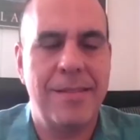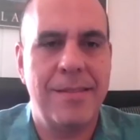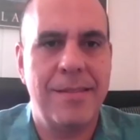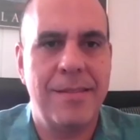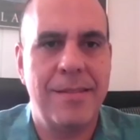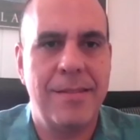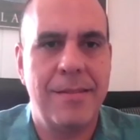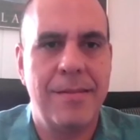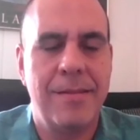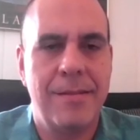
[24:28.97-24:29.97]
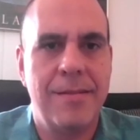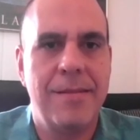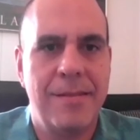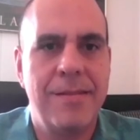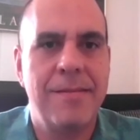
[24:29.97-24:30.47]

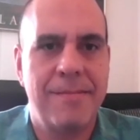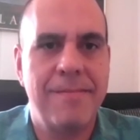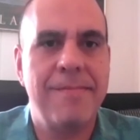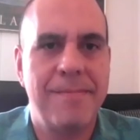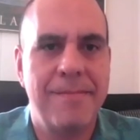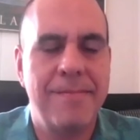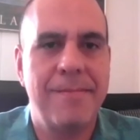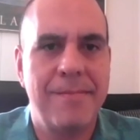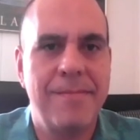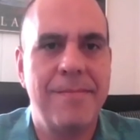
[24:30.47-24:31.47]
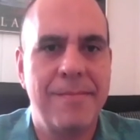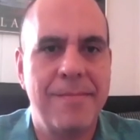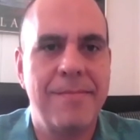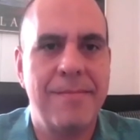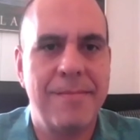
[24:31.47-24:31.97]

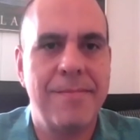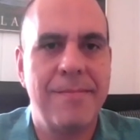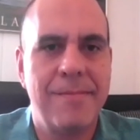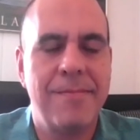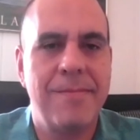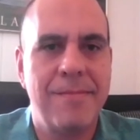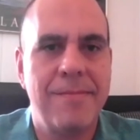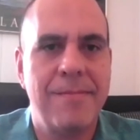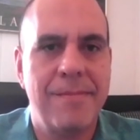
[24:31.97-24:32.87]
(silent)